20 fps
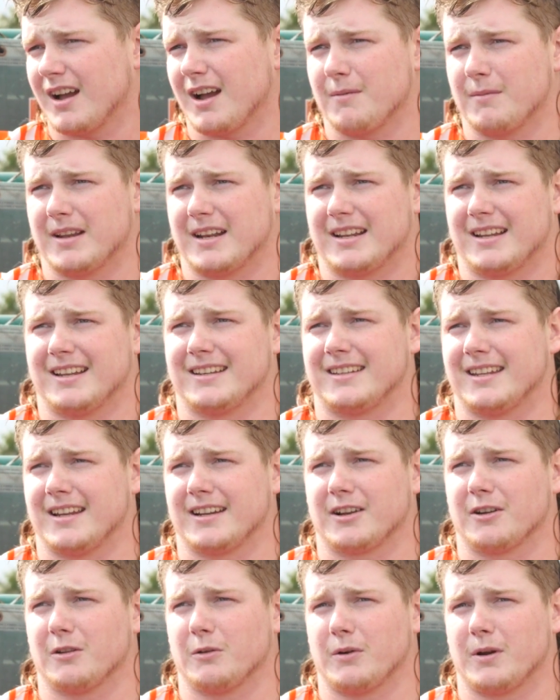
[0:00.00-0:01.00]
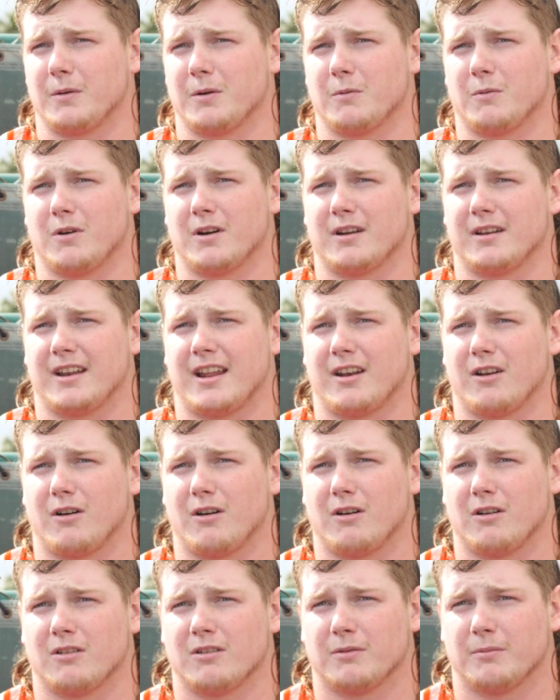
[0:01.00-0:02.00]
I mean, it didn't go the way we wanted at
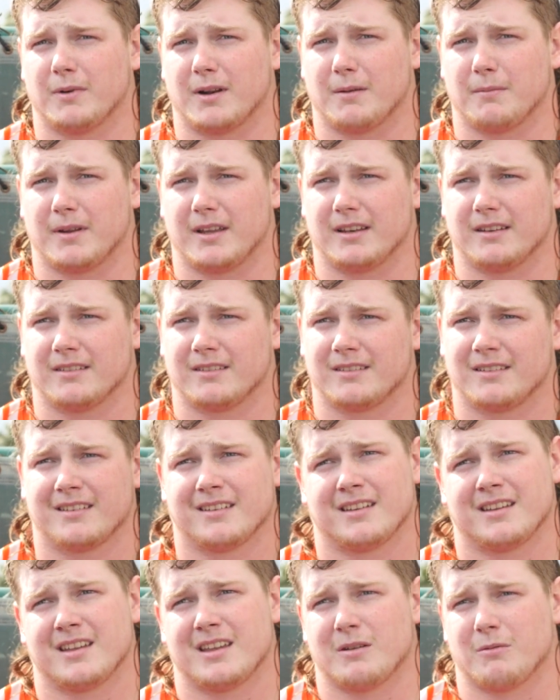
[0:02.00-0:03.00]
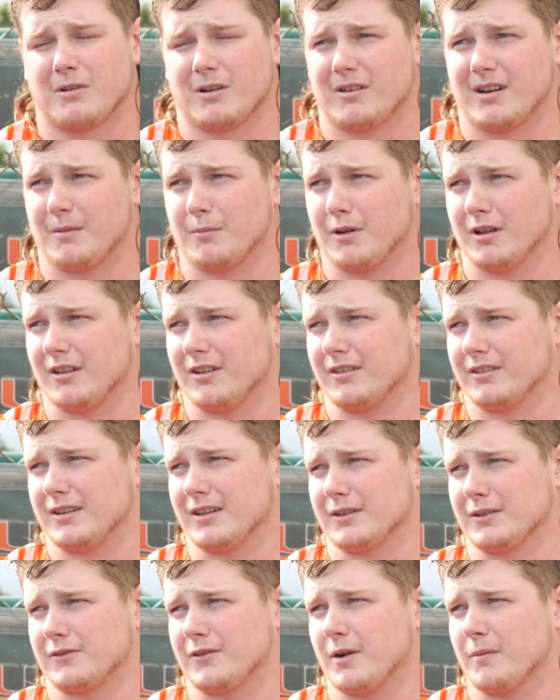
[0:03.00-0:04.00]
all, but I mean, we were able to learn
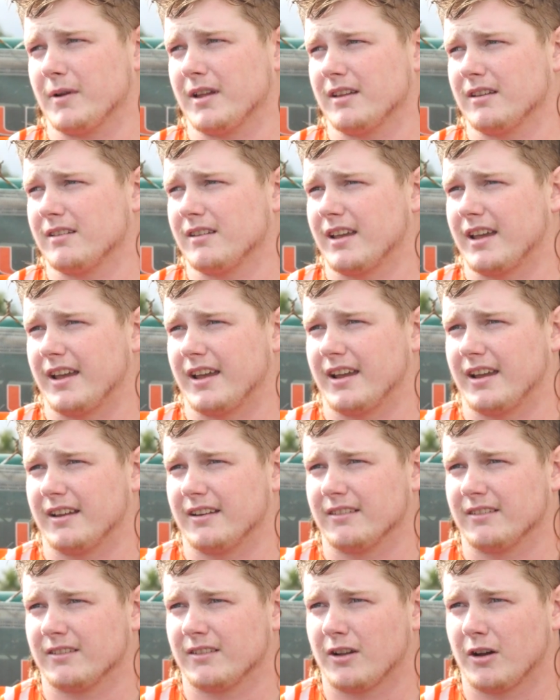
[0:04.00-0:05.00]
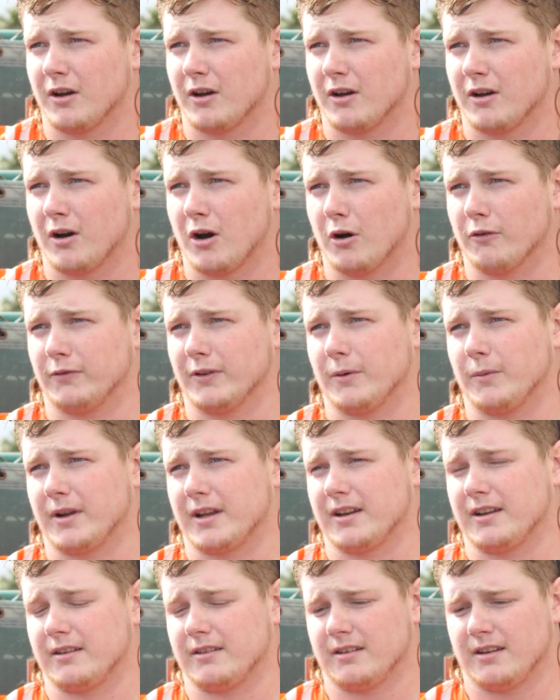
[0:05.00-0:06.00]
things from it, and hopefully we
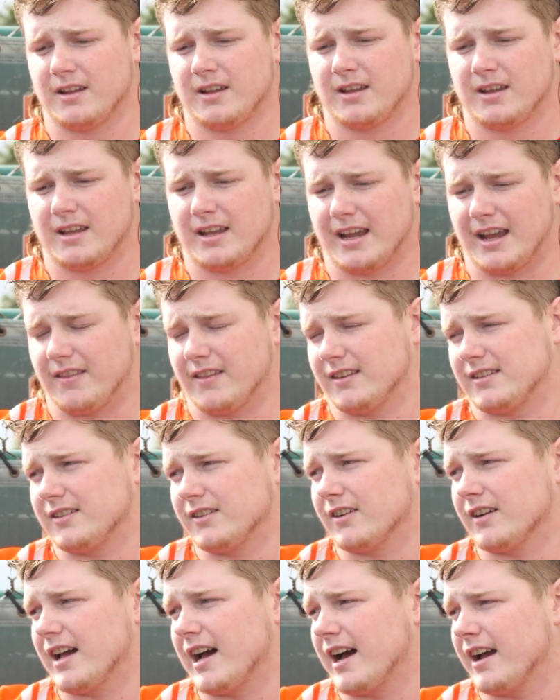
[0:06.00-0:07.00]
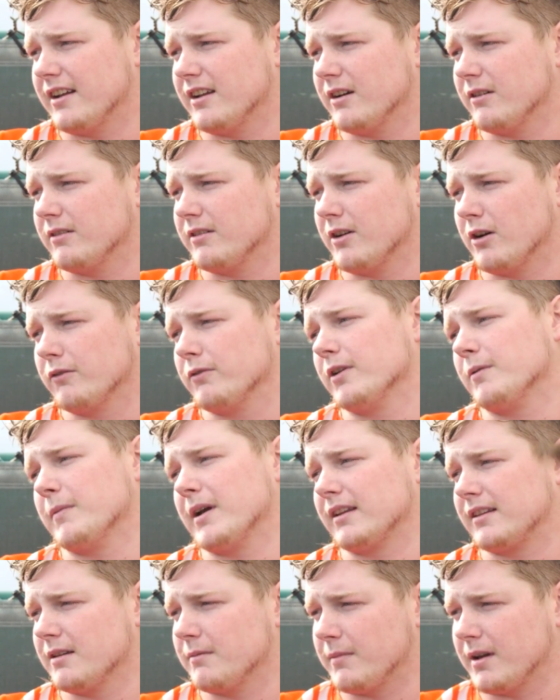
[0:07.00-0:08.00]
can end this year on a high note and hopefully
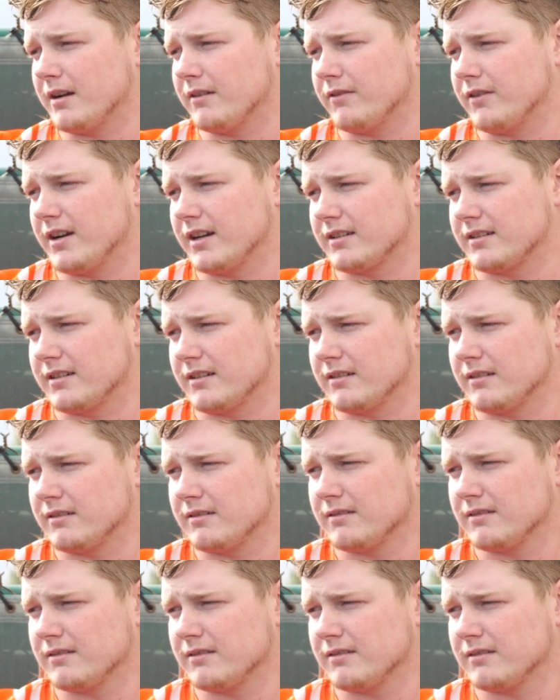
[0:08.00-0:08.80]
make them better for next year.